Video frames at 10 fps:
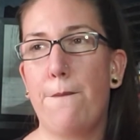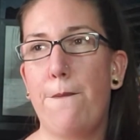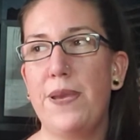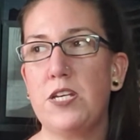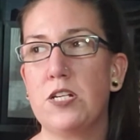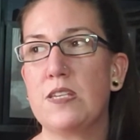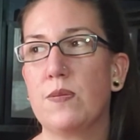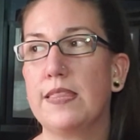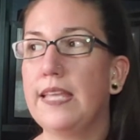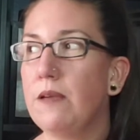but it turns out
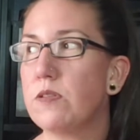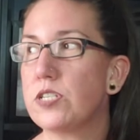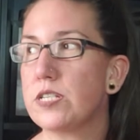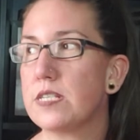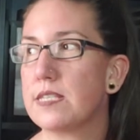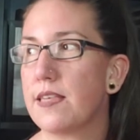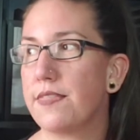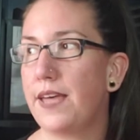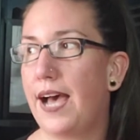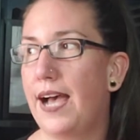with languages
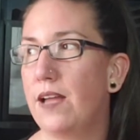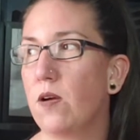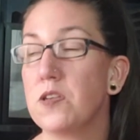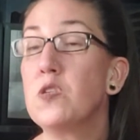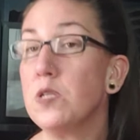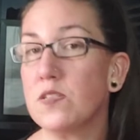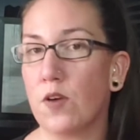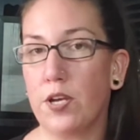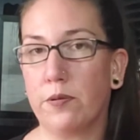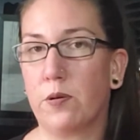that all sorts of
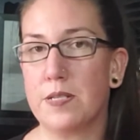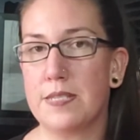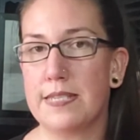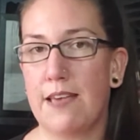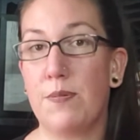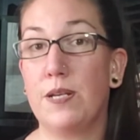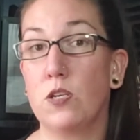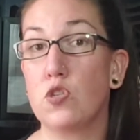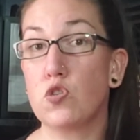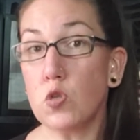audio courses have been
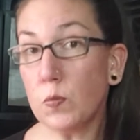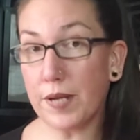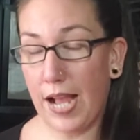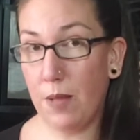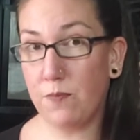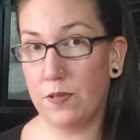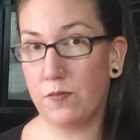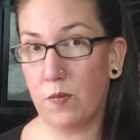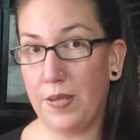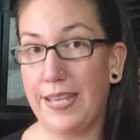super helpful
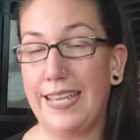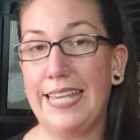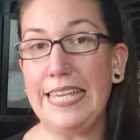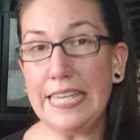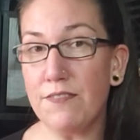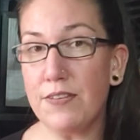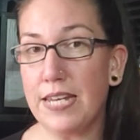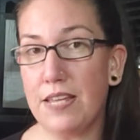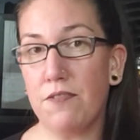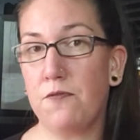for me,
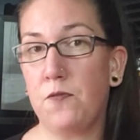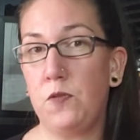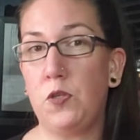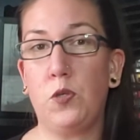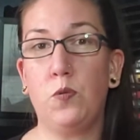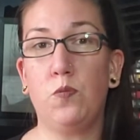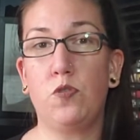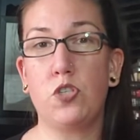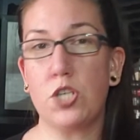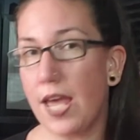even if you
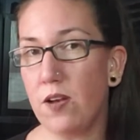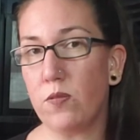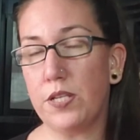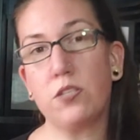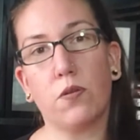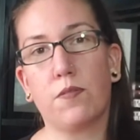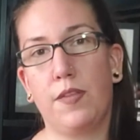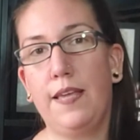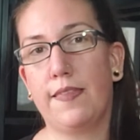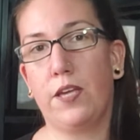generally don't
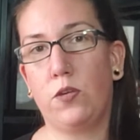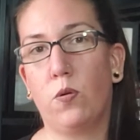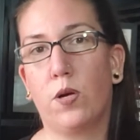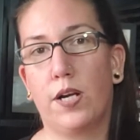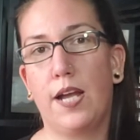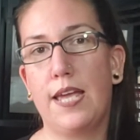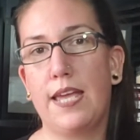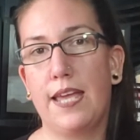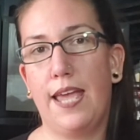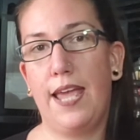think that you're
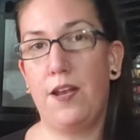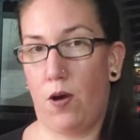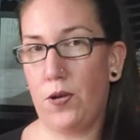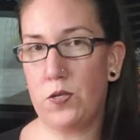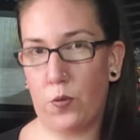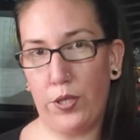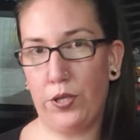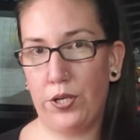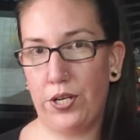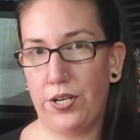an auditory
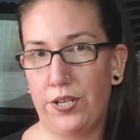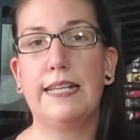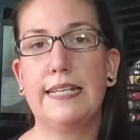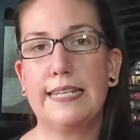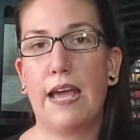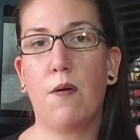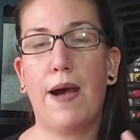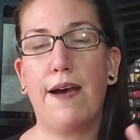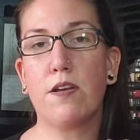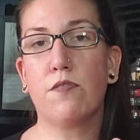learner. Now,
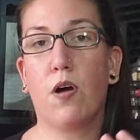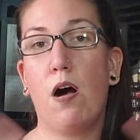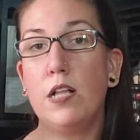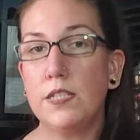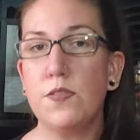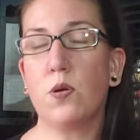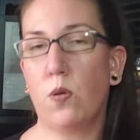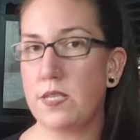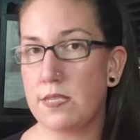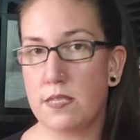out of all of the
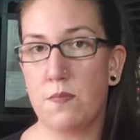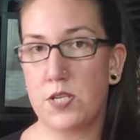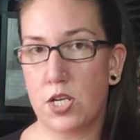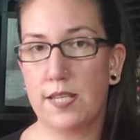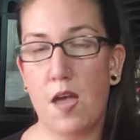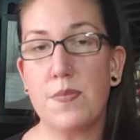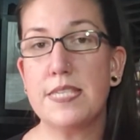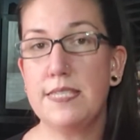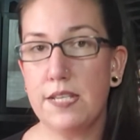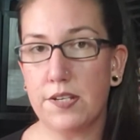courses in the Michelle Thomas
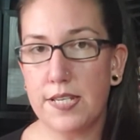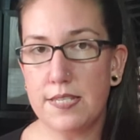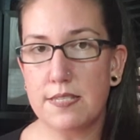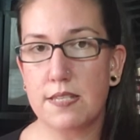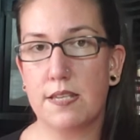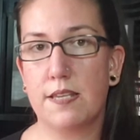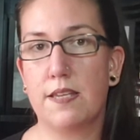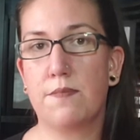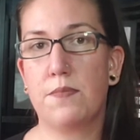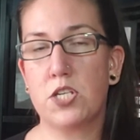series,
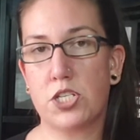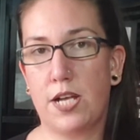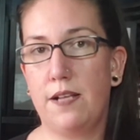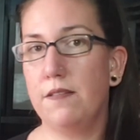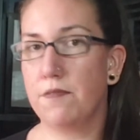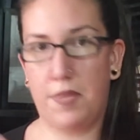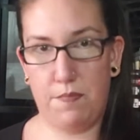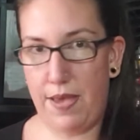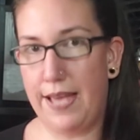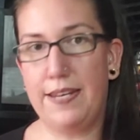Michel, the
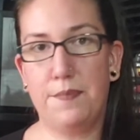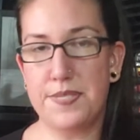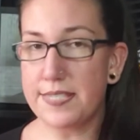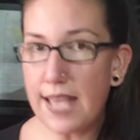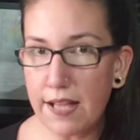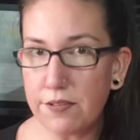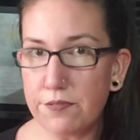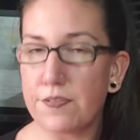man himself,